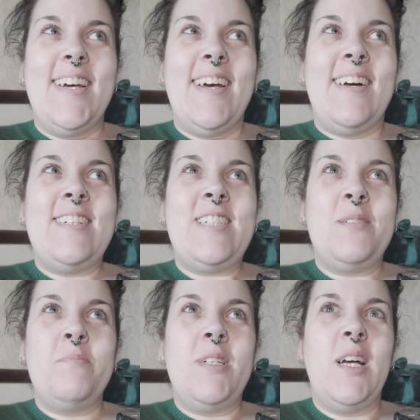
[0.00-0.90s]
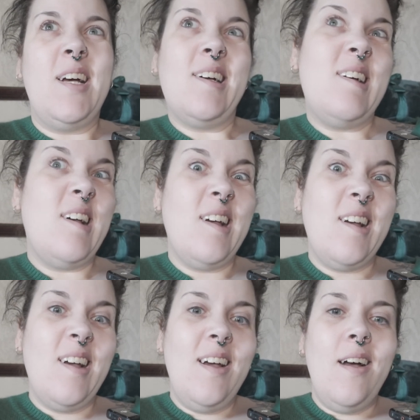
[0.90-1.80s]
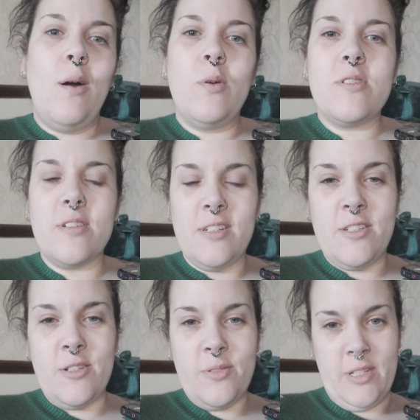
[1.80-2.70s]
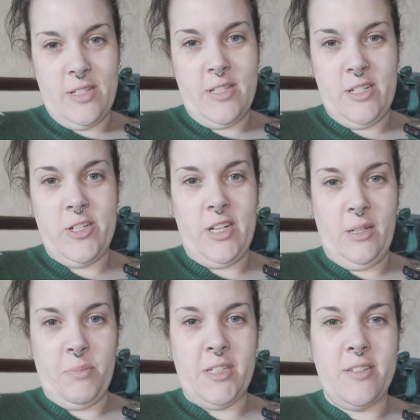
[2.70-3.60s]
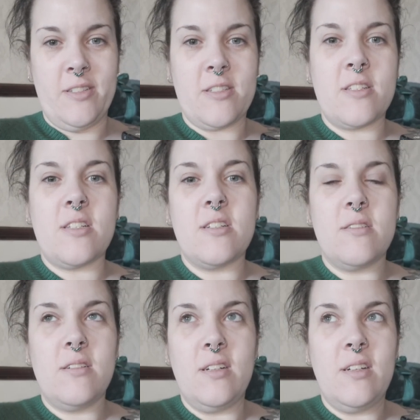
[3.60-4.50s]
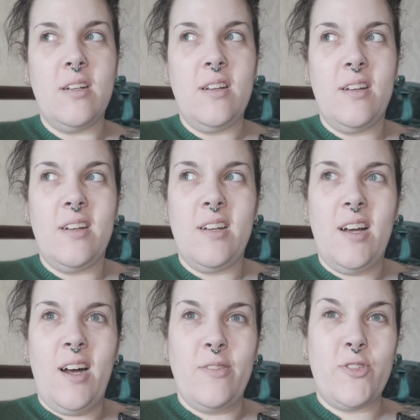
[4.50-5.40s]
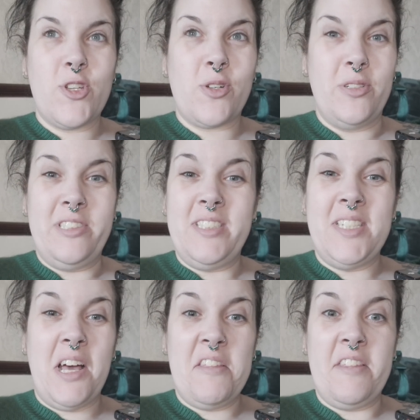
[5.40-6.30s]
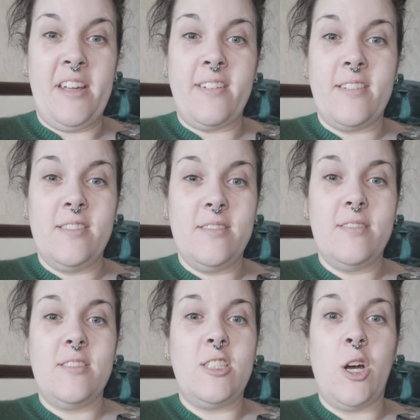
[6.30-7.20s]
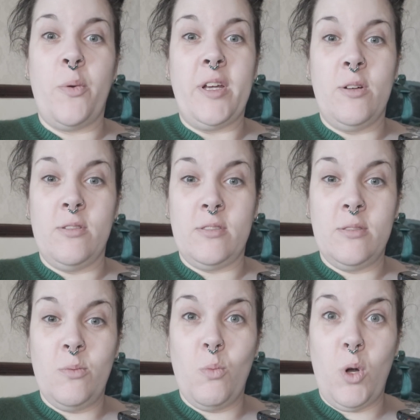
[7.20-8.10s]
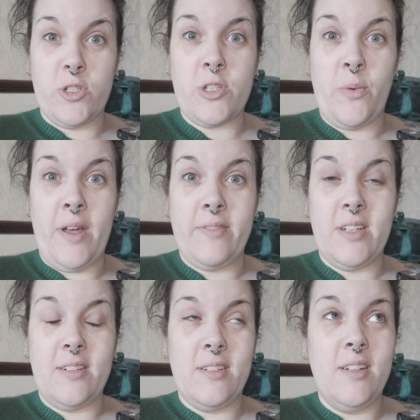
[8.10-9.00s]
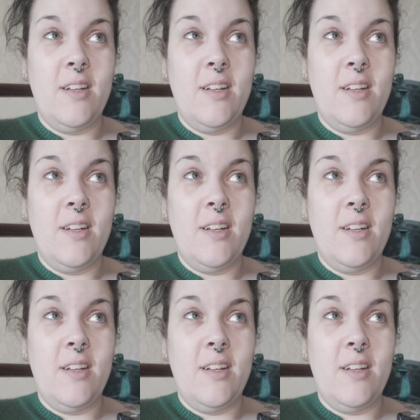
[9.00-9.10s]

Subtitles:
I wasn't going to do this year because I've just got nothing going on whatsoever.